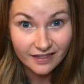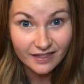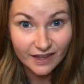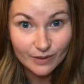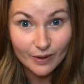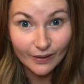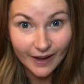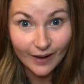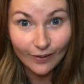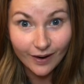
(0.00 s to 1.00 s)
Think about
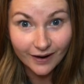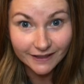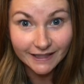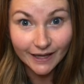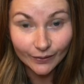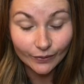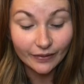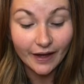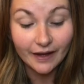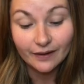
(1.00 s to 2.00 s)
how hard
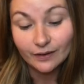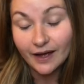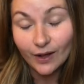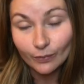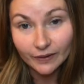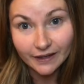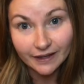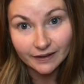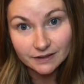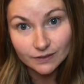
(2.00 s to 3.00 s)
that helper
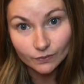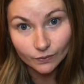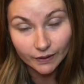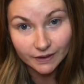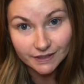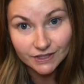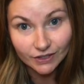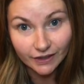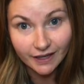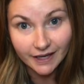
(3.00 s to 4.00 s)
hand works
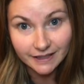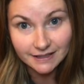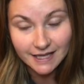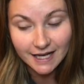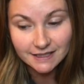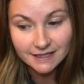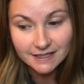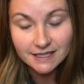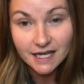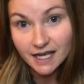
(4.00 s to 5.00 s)
during cutting tasks.
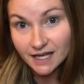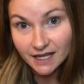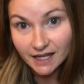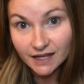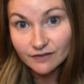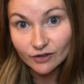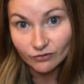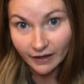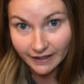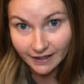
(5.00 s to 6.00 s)
Even
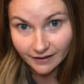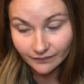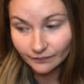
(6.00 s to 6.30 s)
writing.